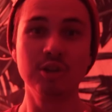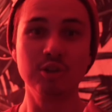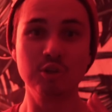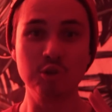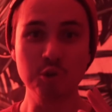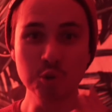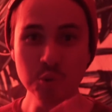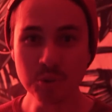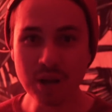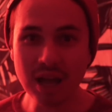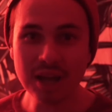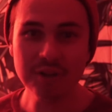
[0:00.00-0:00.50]

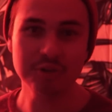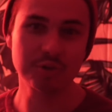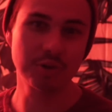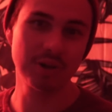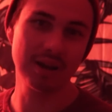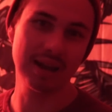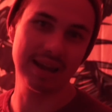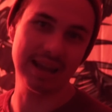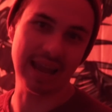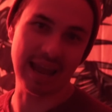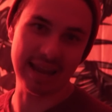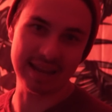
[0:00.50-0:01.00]
Do not
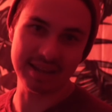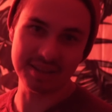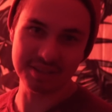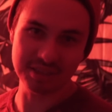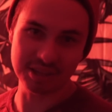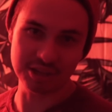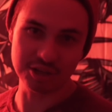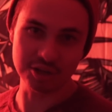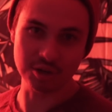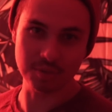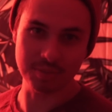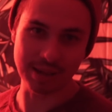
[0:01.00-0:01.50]
try
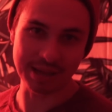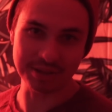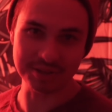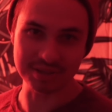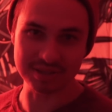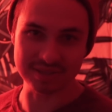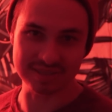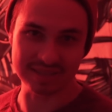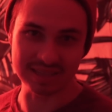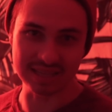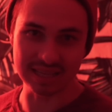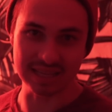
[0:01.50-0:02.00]
anything you're about
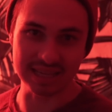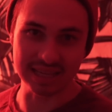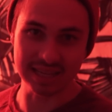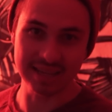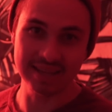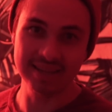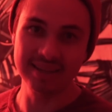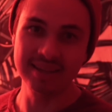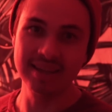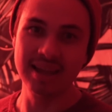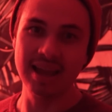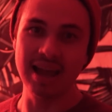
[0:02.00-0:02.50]
to
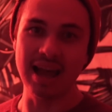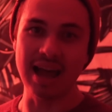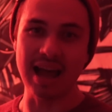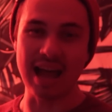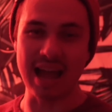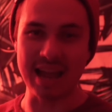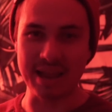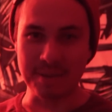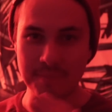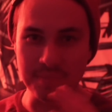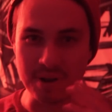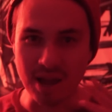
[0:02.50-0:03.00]
see.
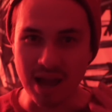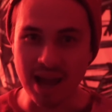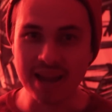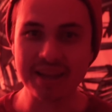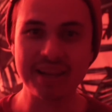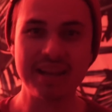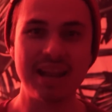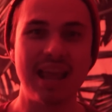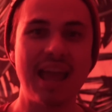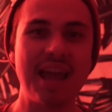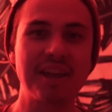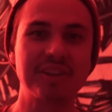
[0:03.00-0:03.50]
I am
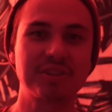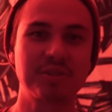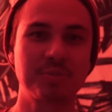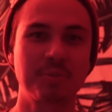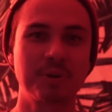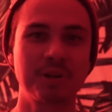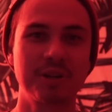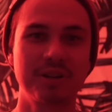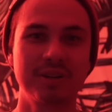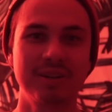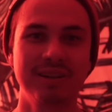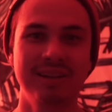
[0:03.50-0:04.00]
not an
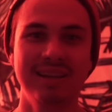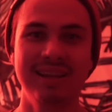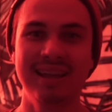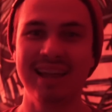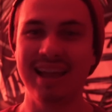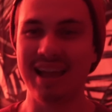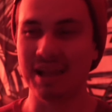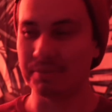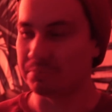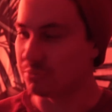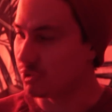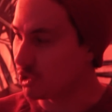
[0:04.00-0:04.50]
expert.
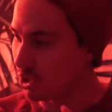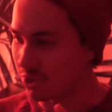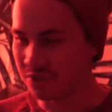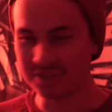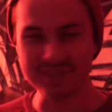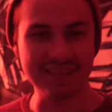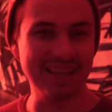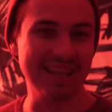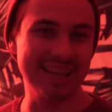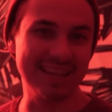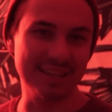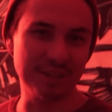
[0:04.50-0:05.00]
I'm
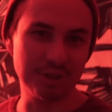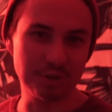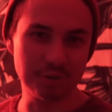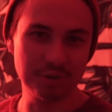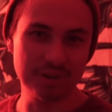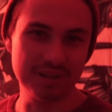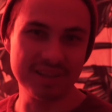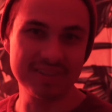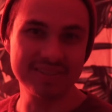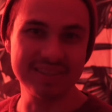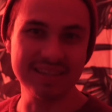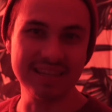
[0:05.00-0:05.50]
just a
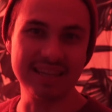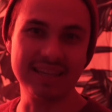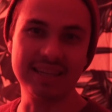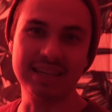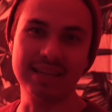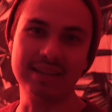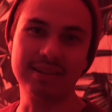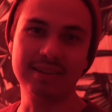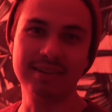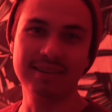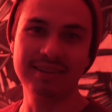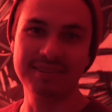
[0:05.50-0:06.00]
curious
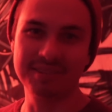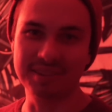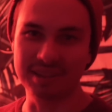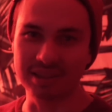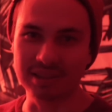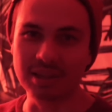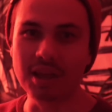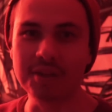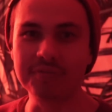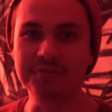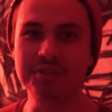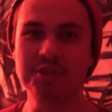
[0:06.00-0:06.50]
idiot
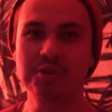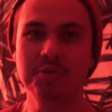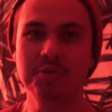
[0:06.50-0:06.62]
that loves